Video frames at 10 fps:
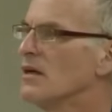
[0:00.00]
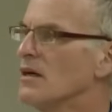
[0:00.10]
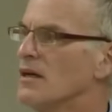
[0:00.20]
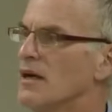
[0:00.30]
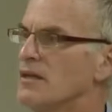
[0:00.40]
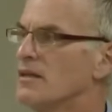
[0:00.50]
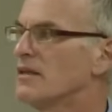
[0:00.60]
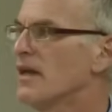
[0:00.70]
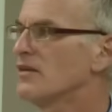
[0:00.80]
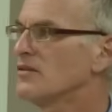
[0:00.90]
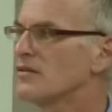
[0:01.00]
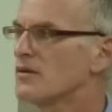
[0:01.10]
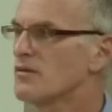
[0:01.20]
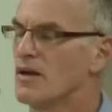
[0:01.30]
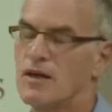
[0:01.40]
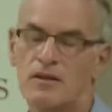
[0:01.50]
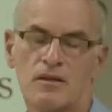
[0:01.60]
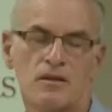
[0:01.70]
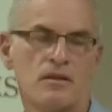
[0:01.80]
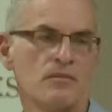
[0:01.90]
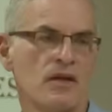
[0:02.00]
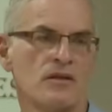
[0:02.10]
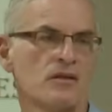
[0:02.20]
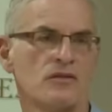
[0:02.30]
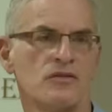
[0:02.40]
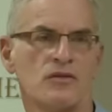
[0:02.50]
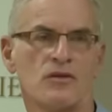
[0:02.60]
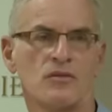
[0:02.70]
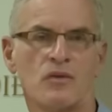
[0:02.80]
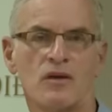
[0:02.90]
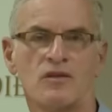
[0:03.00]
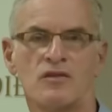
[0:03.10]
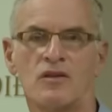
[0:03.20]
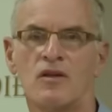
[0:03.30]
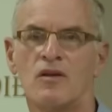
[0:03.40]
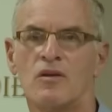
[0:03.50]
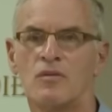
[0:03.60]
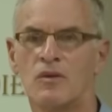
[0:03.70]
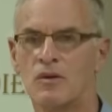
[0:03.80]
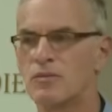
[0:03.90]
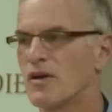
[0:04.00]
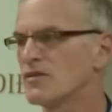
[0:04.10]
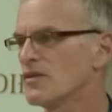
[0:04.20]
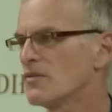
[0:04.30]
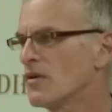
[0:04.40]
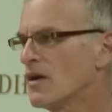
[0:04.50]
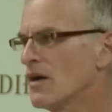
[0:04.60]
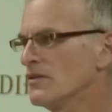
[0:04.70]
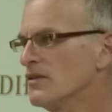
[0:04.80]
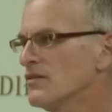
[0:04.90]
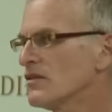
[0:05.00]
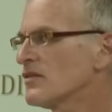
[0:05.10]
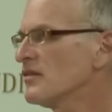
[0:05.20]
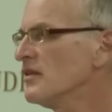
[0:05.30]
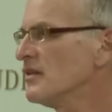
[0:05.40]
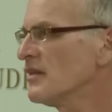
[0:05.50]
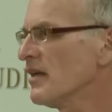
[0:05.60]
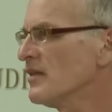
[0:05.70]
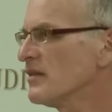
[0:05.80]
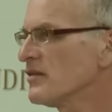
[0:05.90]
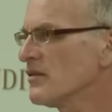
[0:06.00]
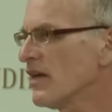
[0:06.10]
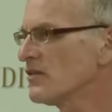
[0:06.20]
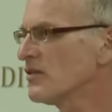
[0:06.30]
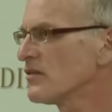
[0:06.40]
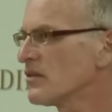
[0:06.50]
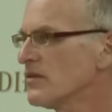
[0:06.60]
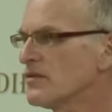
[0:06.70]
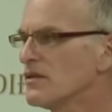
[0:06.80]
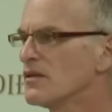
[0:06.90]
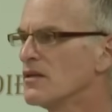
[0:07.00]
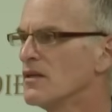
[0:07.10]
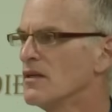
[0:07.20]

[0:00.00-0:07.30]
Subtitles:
And in the case of Iran, the main concern was, will President Rouhani succeed in getting the sanctions lifted?